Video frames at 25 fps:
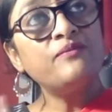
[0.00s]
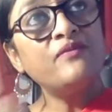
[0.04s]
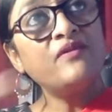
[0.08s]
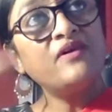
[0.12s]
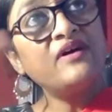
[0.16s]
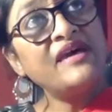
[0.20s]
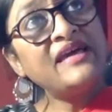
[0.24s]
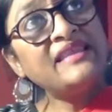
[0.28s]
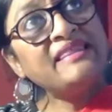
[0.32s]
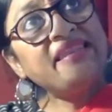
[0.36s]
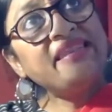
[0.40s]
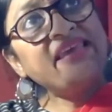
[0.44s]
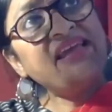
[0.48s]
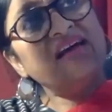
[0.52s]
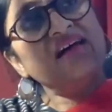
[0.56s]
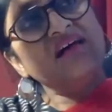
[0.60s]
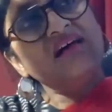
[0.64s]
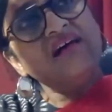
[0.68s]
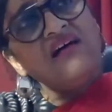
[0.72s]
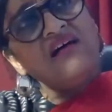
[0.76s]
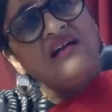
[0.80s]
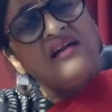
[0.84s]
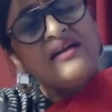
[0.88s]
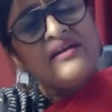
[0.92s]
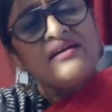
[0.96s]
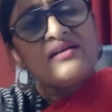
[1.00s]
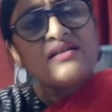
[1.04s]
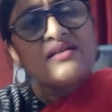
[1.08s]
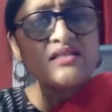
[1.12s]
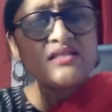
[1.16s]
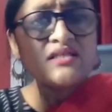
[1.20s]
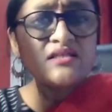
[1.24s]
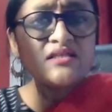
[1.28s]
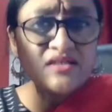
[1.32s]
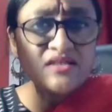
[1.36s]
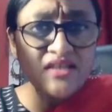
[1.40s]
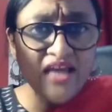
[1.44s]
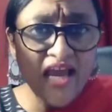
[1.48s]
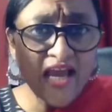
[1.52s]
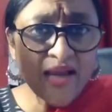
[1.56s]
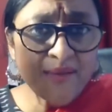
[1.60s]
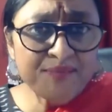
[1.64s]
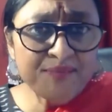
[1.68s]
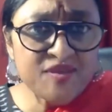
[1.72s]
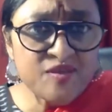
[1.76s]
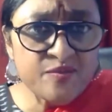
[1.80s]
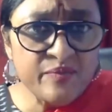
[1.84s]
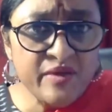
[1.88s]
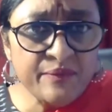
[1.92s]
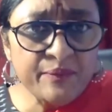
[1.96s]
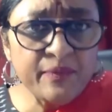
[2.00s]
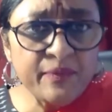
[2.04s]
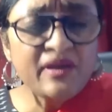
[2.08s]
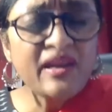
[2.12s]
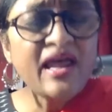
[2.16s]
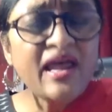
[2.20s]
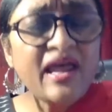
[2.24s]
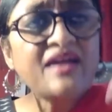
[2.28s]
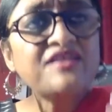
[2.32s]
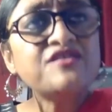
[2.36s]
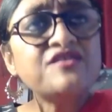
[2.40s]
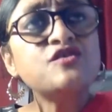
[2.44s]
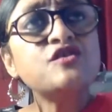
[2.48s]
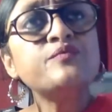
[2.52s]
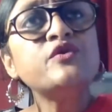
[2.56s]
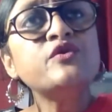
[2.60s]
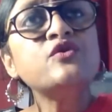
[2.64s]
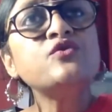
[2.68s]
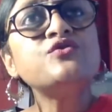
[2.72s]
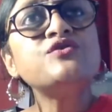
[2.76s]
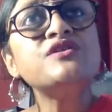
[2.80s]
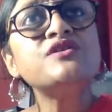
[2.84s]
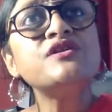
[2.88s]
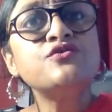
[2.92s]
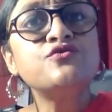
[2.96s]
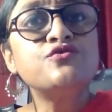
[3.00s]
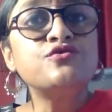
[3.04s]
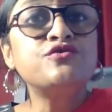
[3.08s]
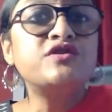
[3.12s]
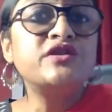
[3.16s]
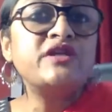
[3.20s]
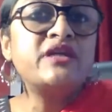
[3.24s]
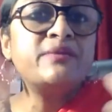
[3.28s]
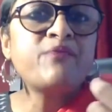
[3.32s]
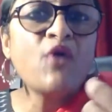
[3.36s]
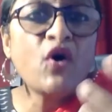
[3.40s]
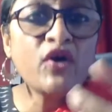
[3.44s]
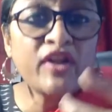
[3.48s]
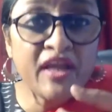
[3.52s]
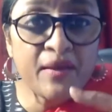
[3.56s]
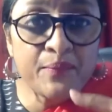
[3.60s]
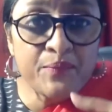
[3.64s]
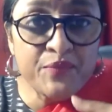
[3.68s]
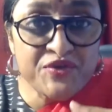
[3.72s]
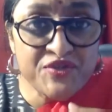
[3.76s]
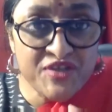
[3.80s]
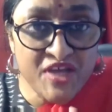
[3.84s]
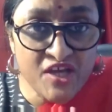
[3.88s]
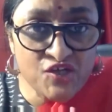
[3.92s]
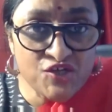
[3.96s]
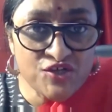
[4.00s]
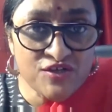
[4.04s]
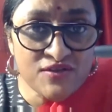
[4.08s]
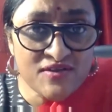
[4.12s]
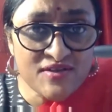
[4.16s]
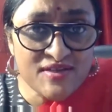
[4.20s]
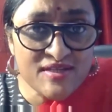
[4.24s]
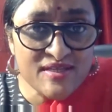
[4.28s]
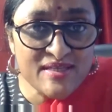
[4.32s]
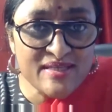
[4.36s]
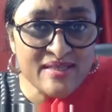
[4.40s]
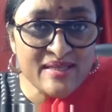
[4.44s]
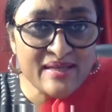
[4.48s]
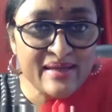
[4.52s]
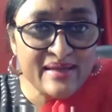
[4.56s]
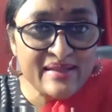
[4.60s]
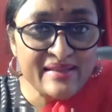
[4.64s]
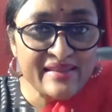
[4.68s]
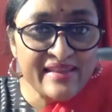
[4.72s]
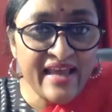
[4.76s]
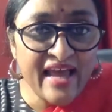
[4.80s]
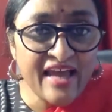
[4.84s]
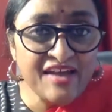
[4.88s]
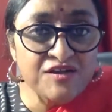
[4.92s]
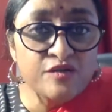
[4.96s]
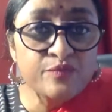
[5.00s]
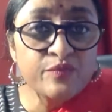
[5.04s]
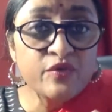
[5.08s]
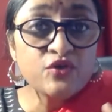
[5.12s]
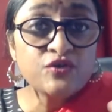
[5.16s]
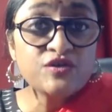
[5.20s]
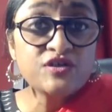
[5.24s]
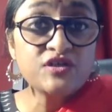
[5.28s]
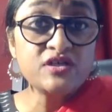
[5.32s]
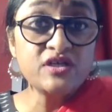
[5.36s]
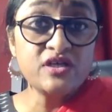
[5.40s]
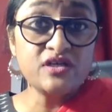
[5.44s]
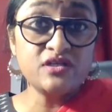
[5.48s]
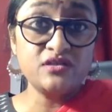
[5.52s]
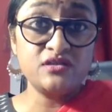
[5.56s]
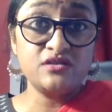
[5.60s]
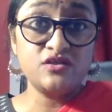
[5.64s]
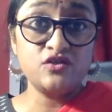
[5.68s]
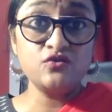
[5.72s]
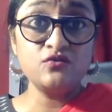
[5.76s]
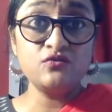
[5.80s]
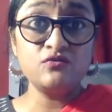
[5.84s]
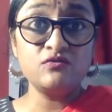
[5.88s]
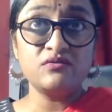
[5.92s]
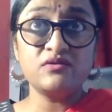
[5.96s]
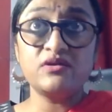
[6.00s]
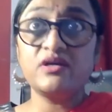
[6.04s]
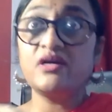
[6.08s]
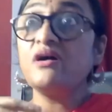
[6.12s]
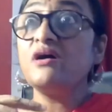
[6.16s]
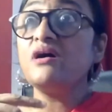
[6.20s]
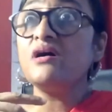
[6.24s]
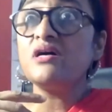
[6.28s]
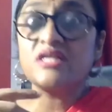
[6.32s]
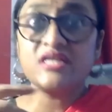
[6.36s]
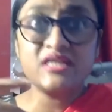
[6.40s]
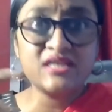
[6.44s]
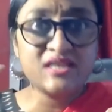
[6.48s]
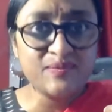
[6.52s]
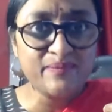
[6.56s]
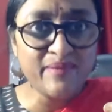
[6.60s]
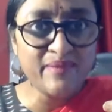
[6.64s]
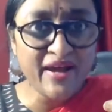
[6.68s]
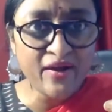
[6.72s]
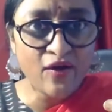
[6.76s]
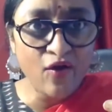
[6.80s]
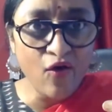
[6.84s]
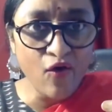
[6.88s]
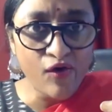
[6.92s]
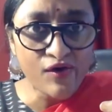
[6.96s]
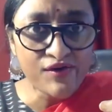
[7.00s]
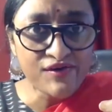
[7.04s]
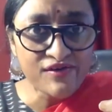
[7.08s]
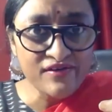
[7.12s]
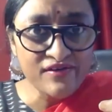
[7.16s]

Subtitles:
in the earliest times, people attributed it to demonic possessions. They attributed it to curse by God.